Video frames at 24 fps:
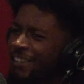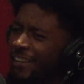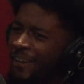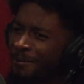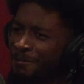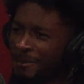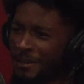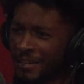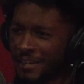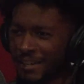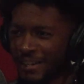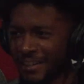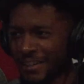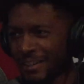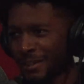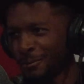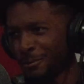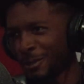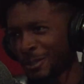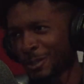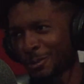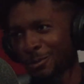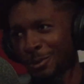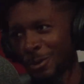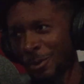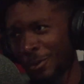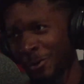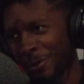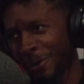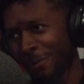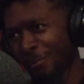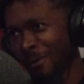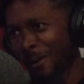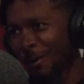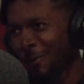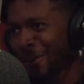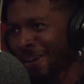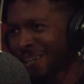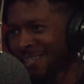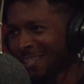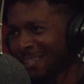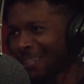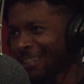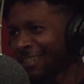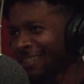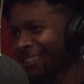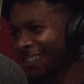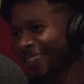Like, man, what you doing, bro?
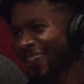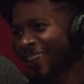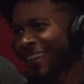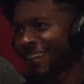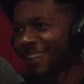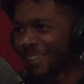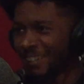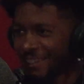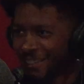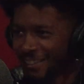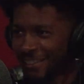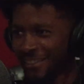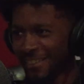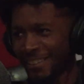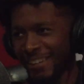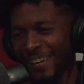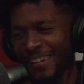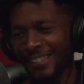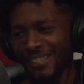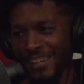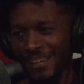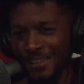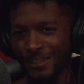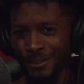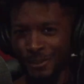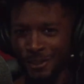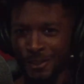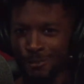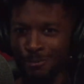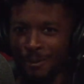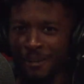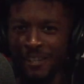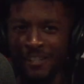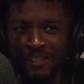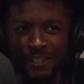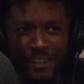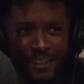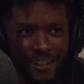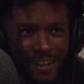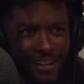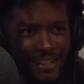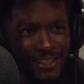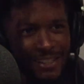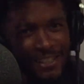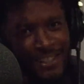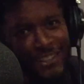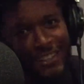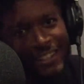Watch out. Like, y'all taking up space. Like,
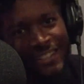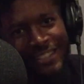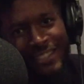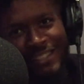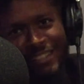I said that